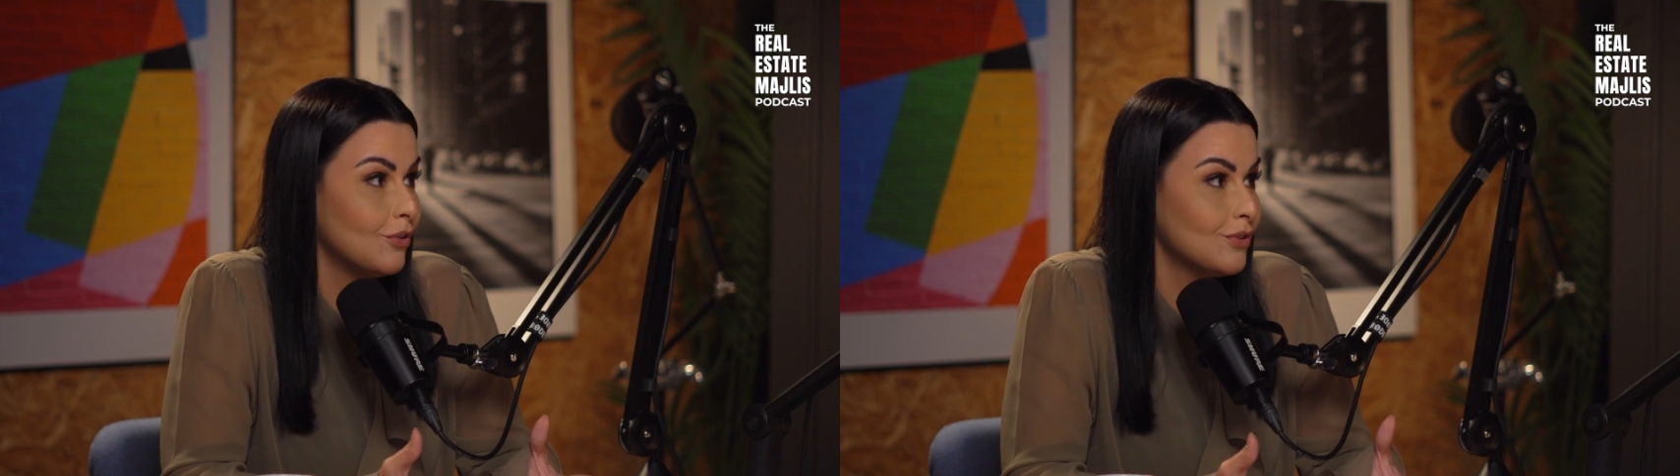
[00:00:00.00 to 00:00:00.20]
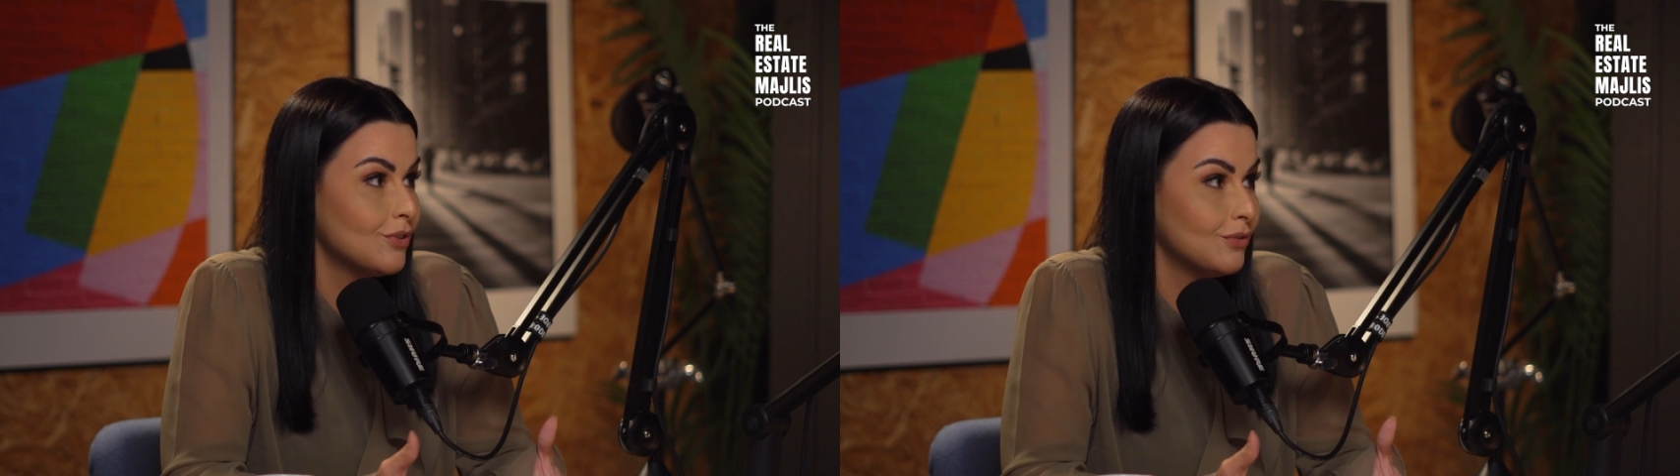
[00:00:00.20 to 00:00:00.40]

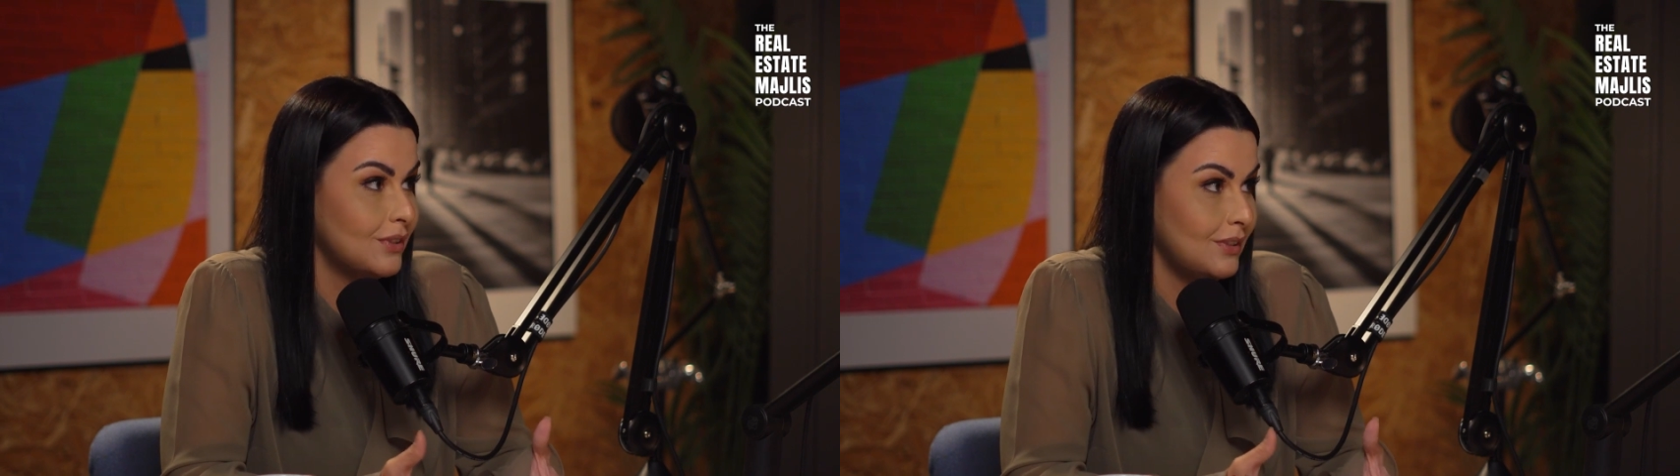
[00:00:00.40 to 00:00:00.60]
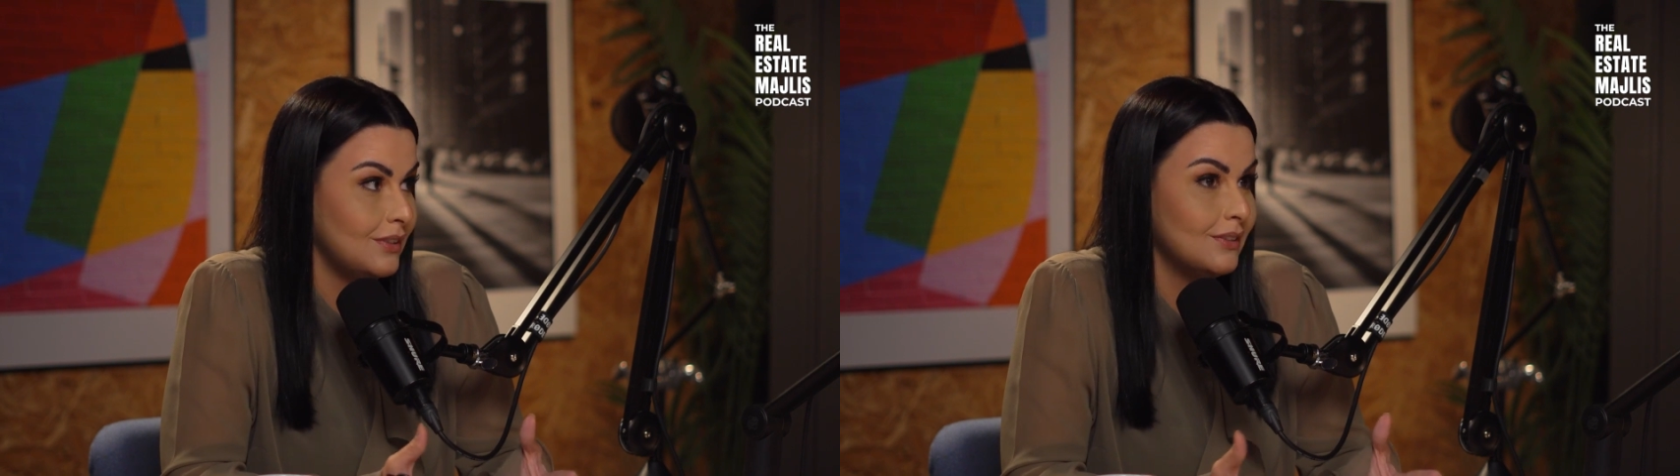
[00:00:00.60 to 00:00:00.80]
also
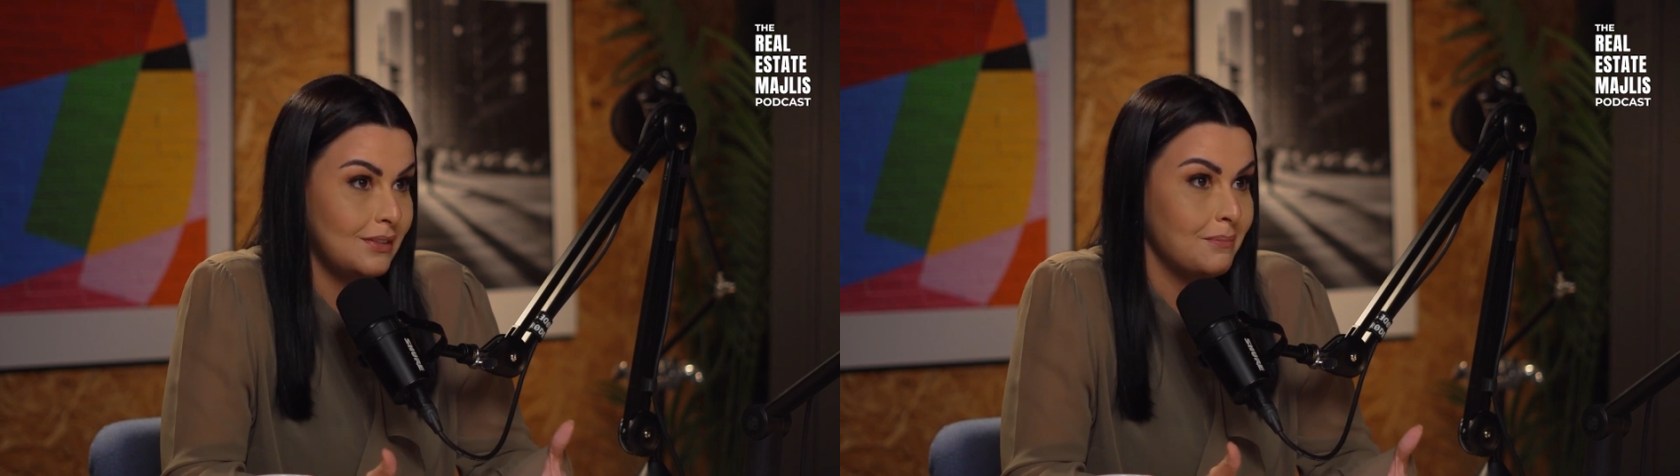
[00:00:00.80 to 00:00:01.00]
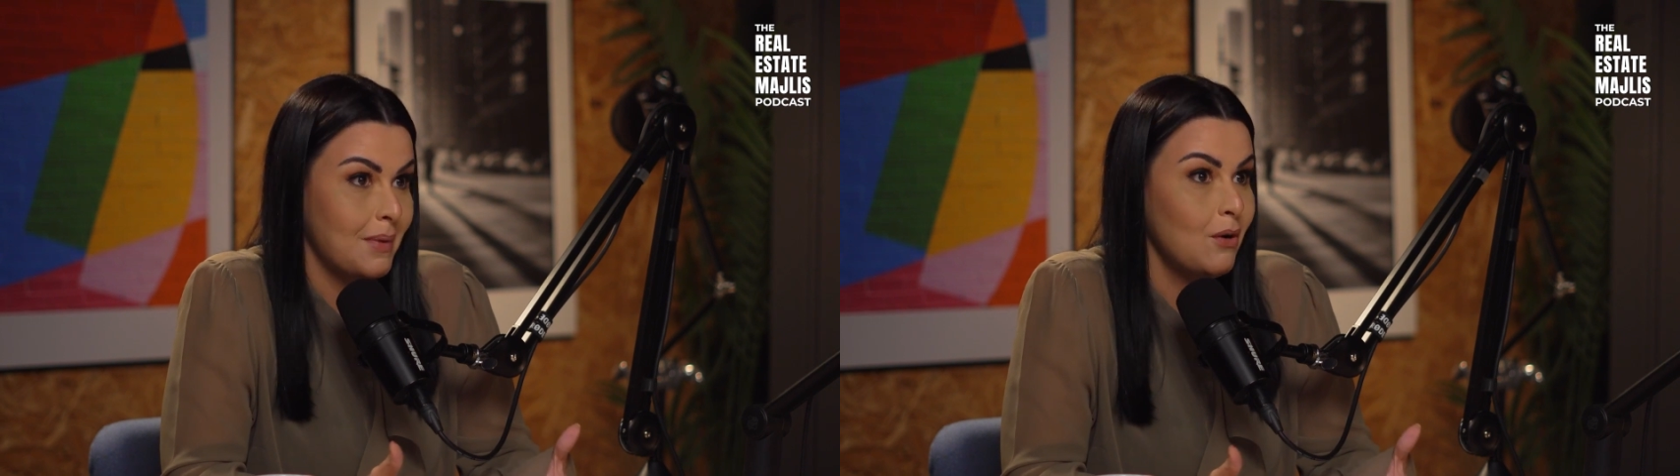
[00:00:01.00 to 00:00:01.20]

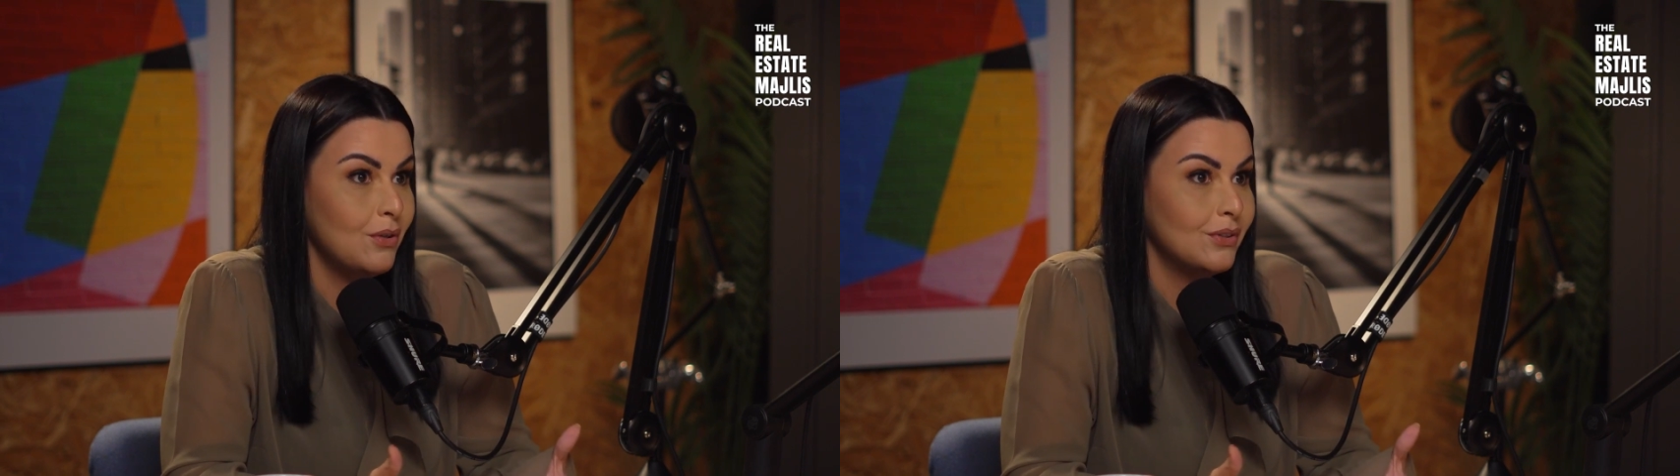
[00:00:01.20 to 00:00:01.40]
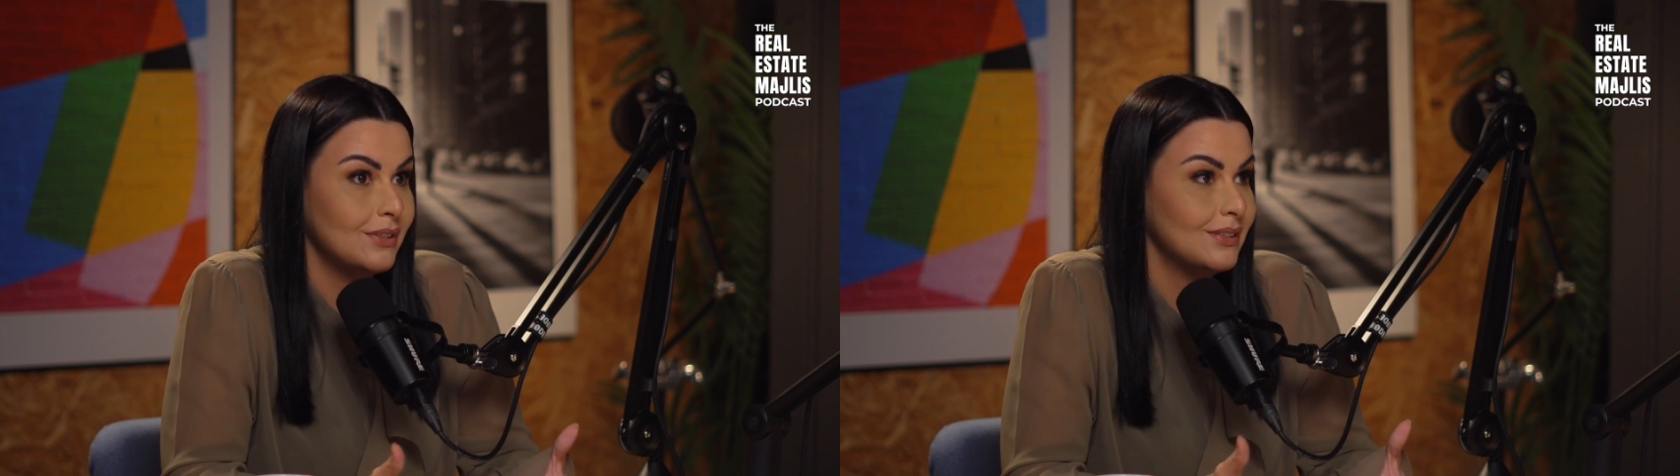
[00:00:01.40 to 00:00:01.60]
the
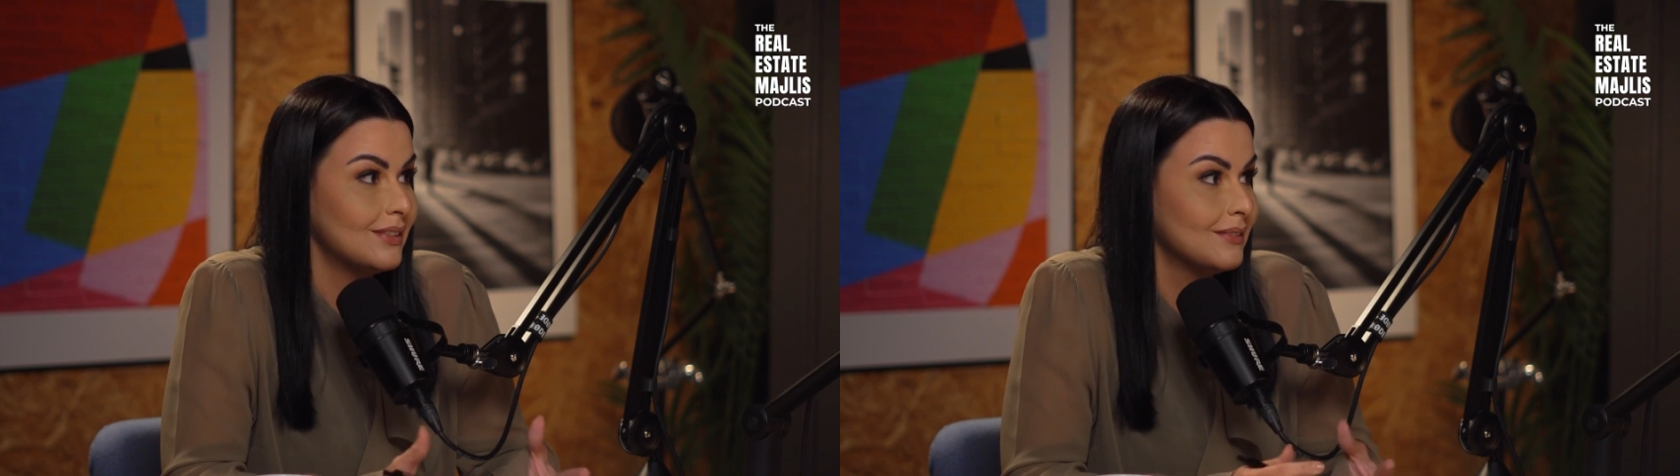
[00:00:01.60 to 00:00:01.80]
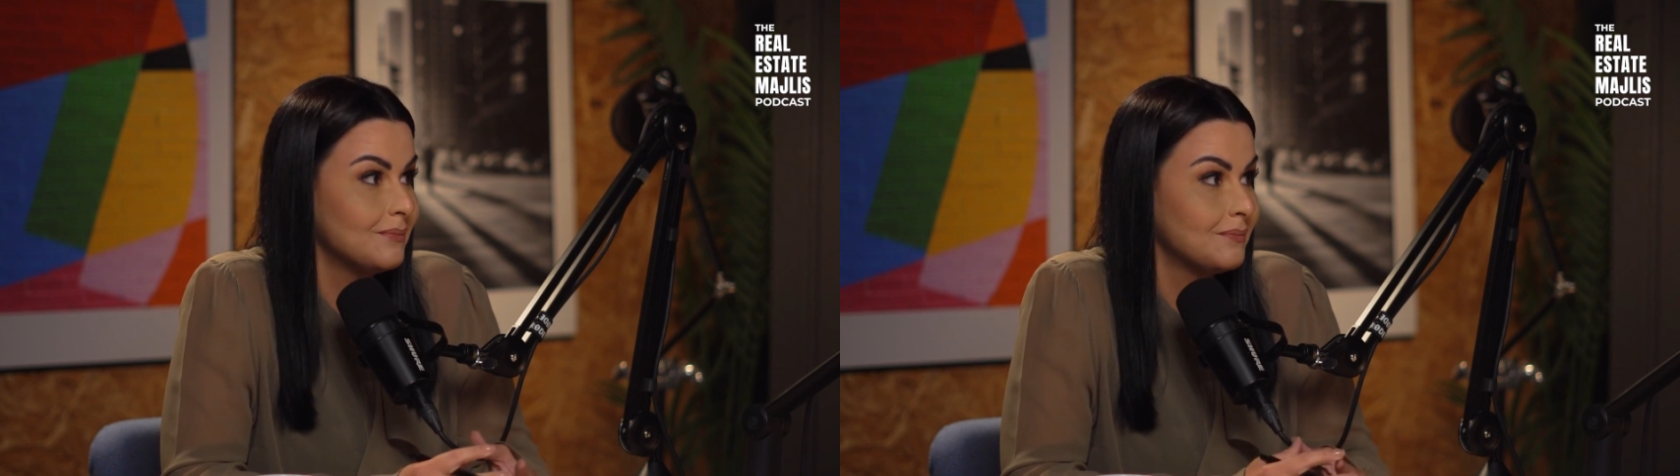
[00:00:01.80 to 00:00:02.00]
balconies?